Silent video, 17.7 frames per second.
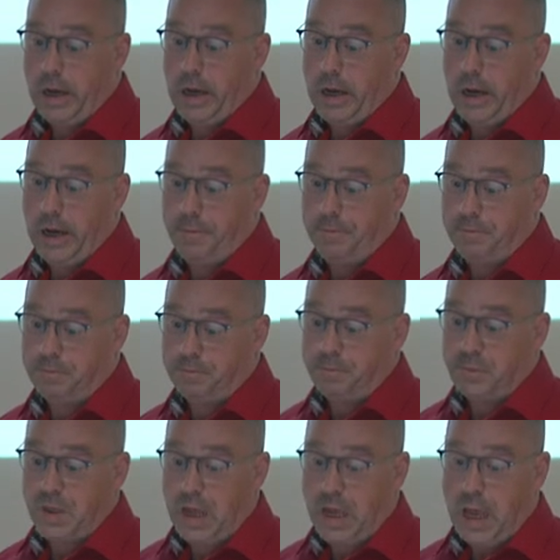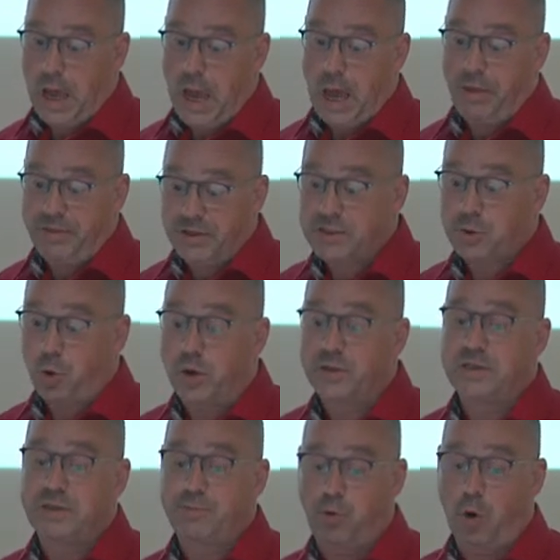And this
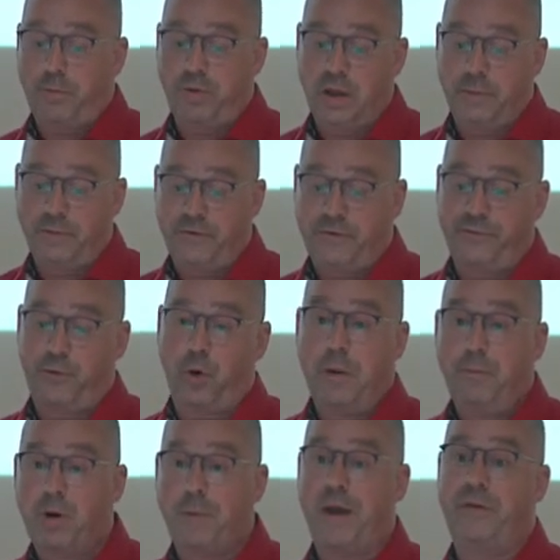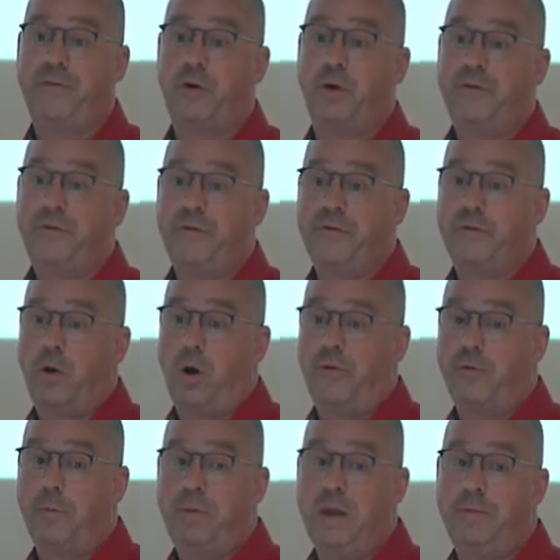causes problems for implementers or
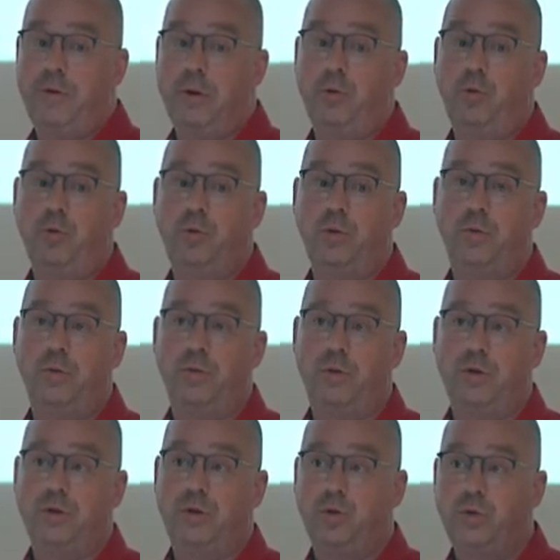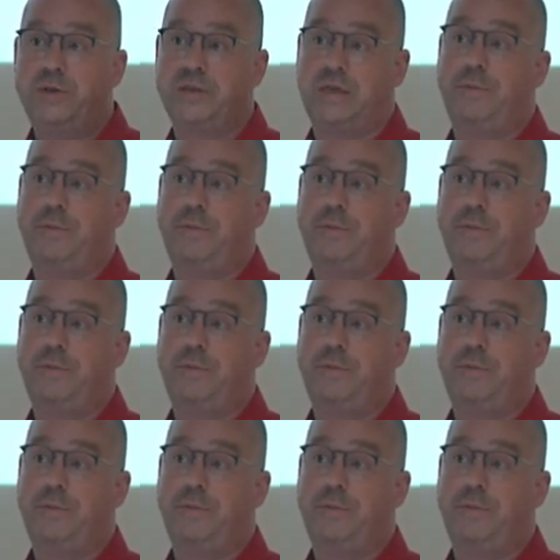for people who use